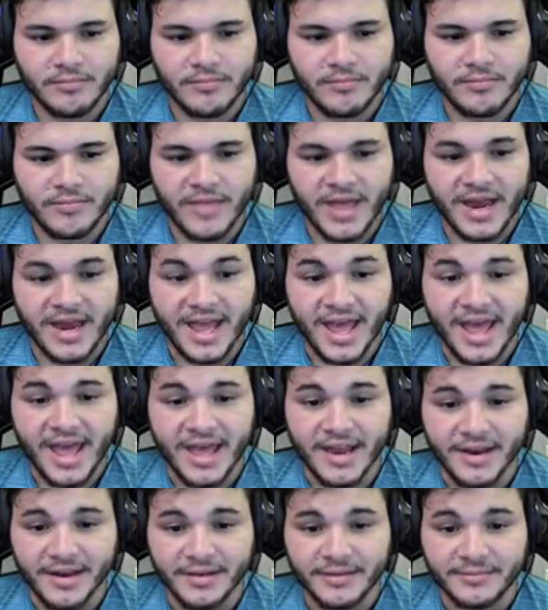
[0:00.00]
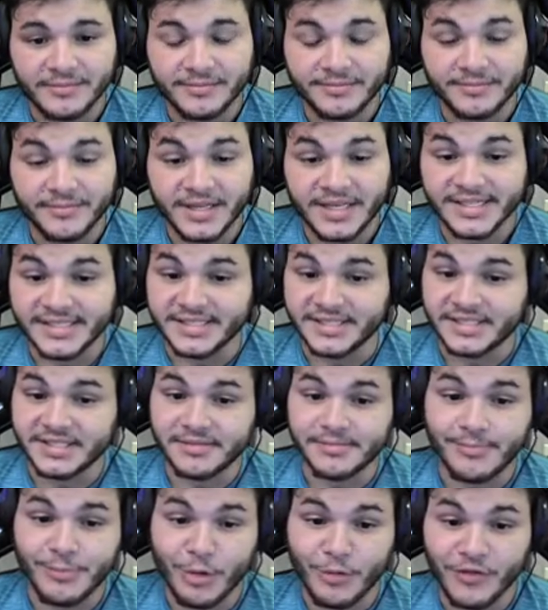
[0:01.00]
That head is
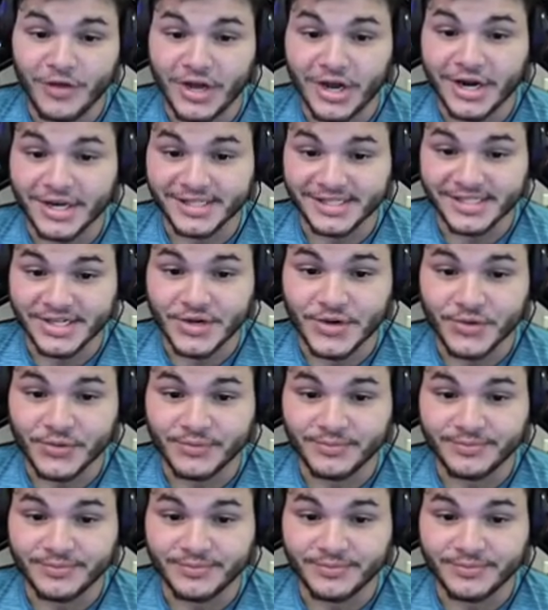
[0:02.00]
moving on its own.